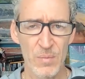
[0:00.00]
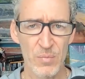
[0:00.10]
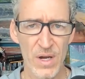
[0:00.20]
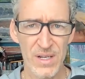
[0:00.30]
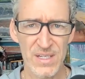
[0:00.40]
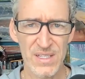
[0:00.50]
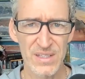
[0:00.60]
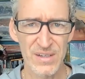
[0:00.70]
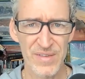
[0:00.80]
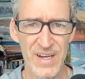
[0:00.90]
the products
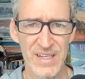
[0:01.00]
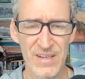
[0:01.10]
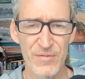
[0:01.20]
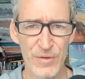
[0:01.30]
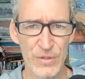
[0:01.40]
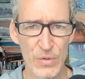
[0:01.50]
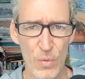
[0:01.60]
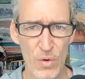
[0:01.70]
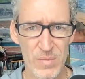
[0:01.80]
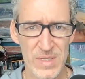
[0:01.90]
that they're finding for
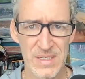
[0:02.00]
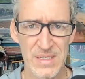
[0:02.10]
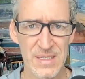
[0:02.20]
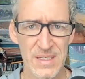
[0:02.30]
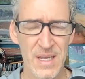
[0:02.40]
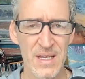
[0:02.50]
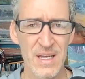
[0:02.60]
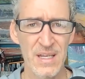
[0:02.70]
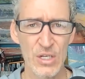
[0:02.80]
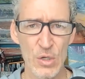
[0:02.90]
your business.
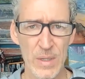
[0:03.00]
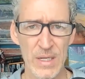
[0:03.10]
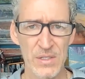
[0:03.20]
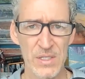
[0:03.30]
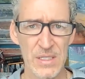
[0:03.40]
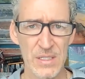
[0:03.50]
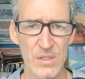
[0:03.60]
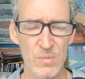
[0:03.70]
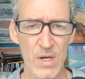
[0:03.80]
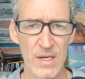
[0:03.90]
And no one else sees
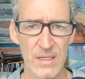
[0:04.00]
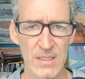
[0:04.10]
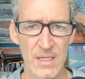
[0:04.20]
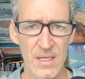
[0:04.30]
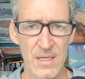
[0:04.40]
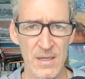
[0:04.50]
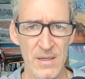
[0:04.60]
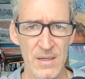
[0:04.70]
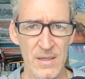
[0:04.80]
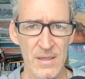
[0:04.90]
those products.
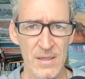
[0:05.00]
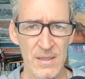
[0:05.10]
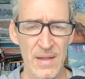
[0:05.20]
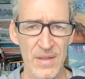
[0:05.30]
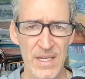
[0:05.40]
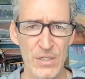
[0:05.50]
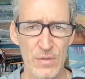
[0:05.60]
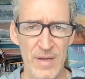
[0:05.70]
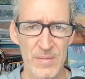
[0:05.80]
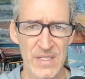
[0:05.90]
Now, the
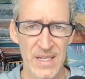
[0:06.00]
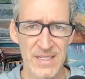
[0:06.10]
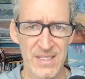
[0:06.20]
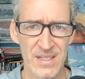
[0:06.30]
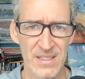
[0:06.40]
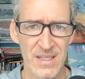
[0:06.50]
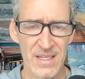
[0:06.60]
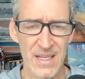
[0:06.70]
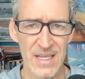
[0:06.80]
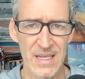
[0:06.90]
nature of Amazon is such
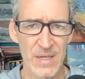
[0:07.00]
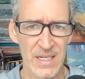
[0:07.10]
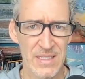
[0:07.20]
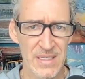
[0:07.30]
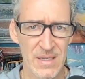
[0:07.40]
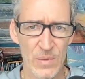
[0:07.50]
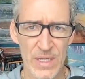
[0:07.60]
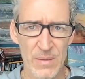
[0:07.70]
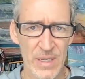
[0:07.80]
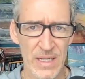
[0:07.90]
that anybody can see
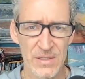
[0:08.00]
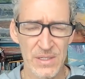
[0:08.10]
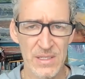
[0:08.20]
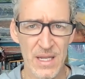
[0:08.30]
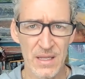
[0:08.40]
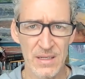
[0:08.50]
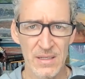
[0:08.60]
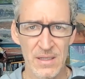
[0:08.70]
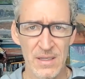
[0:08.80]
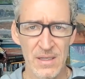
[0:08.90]
what anybody else is selling.
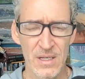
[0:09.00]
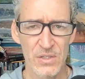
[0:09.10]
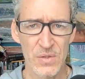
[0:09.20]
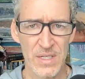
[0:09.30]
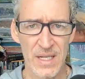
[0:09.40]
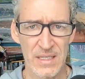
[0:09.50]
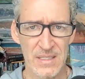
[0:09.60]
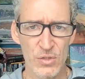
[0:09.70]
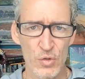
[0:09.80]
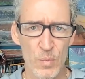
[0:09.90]
So it's not like
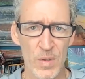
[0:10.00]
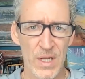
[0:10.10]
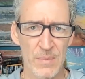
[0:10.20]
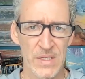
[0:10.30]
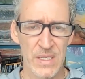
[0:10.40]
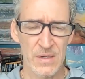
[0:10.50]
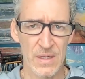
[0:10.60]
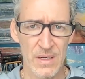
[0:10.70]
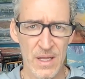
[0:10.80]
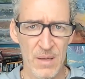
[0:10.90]
it's super top
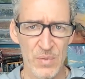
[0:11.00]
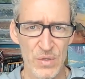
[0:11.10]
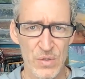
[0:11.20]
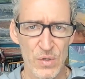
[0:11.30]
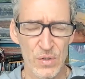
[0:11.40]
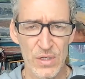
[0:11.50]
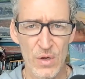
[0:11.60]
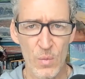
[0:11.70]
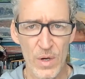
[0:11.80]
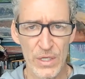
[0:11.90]
secret but you certainly
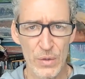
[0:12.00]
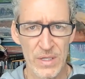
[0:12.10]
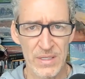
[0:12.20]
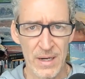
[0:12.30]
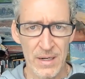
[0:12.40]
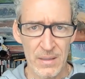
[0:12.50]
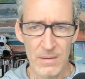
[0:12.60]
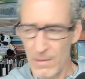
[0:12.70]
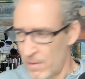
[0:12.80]
don't want your entire,